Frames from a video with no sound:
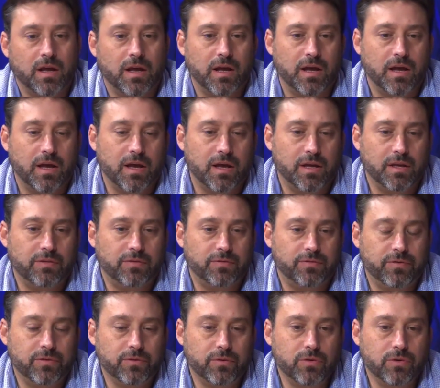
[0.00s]
Uh,
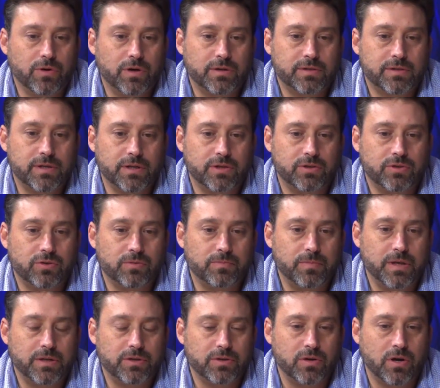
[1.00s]
if you look
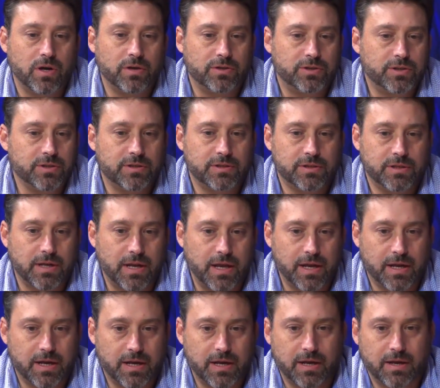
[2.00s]
Seats2Meet not just
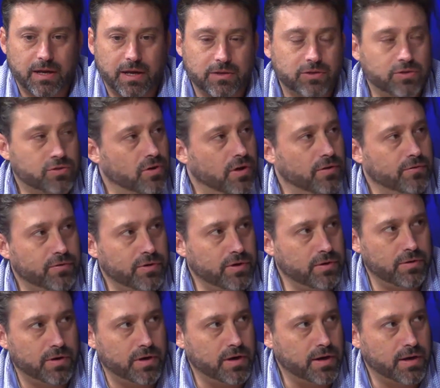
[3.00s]
like a, a software
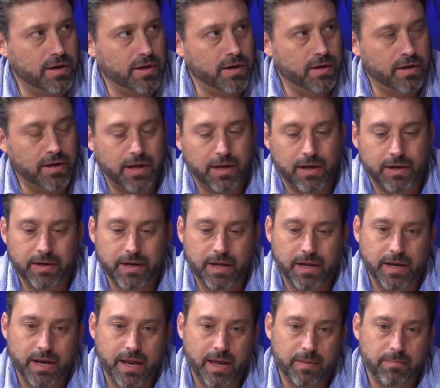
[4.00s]
or a, an,
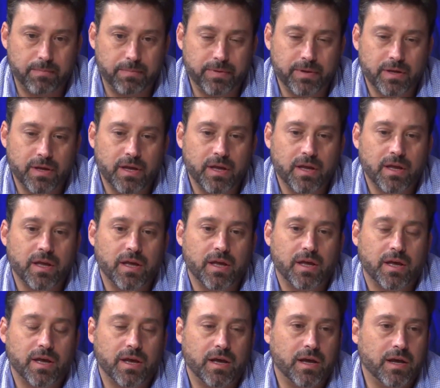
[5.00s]
an, app,
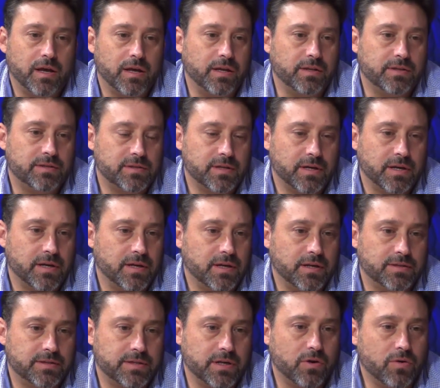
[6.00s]
uh, it's, a,
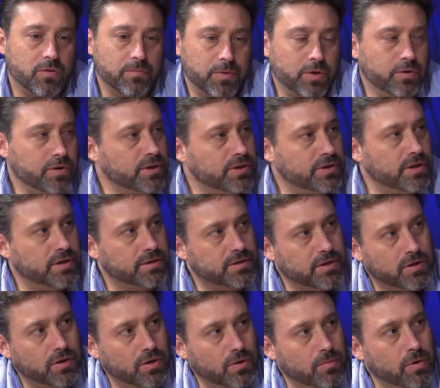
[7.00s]
it's a community, it's a
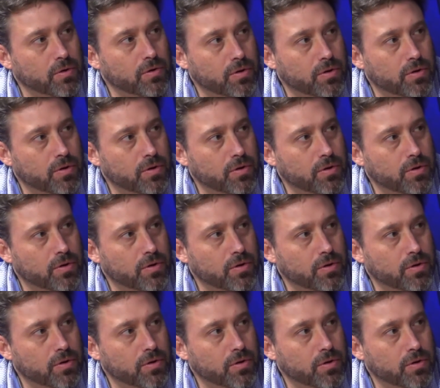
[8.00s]
global